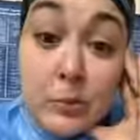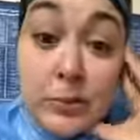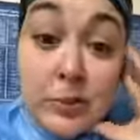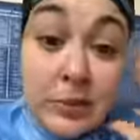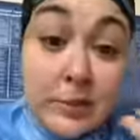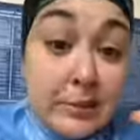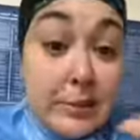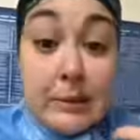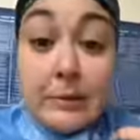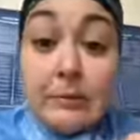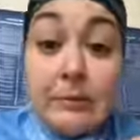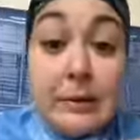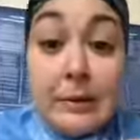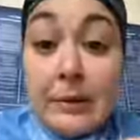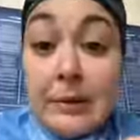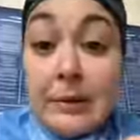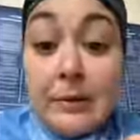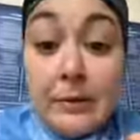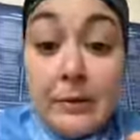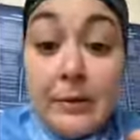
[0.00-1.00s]
This is like
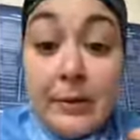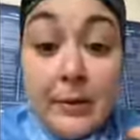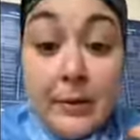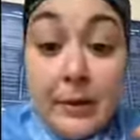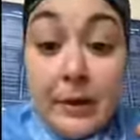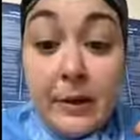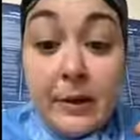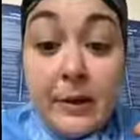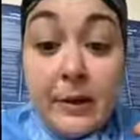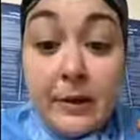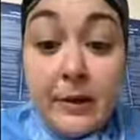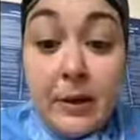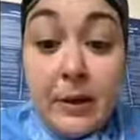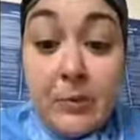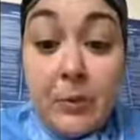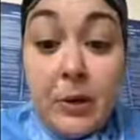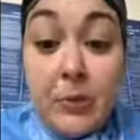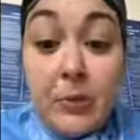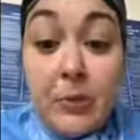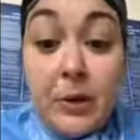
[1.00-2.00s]
really the only thing I can
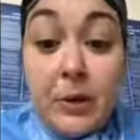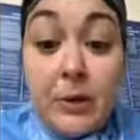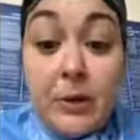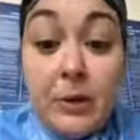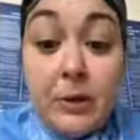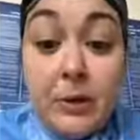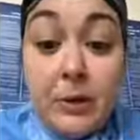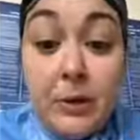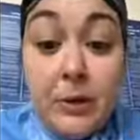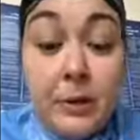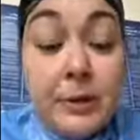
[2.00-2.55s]
come up with.